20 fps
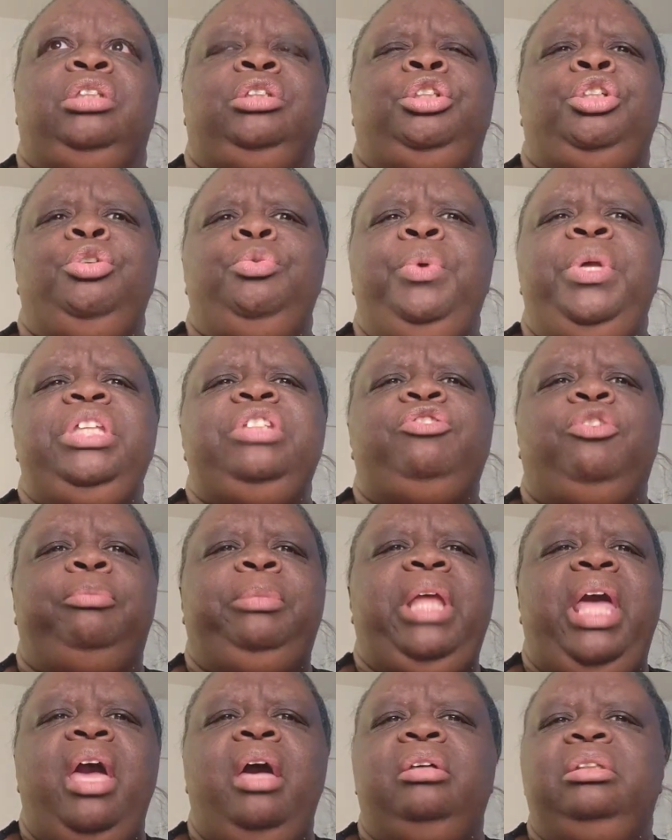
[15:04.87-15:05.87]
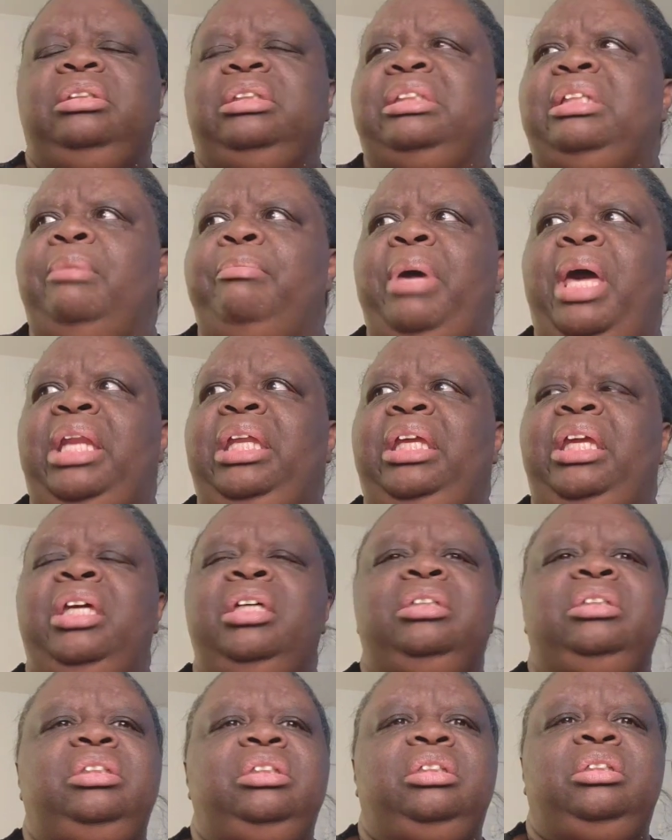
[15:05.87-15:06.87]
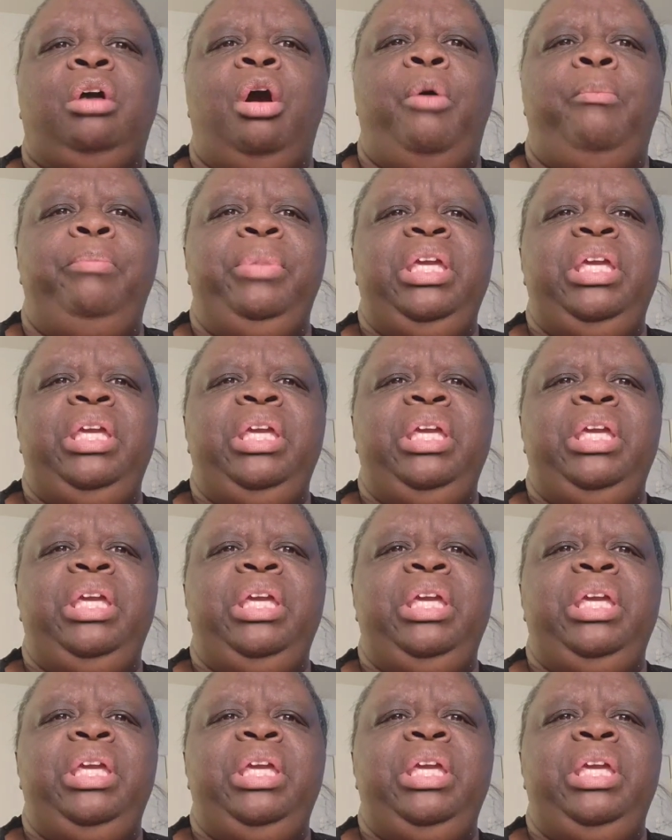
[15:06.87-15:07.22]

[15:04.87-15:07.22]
2 weeks from now, somebody else is going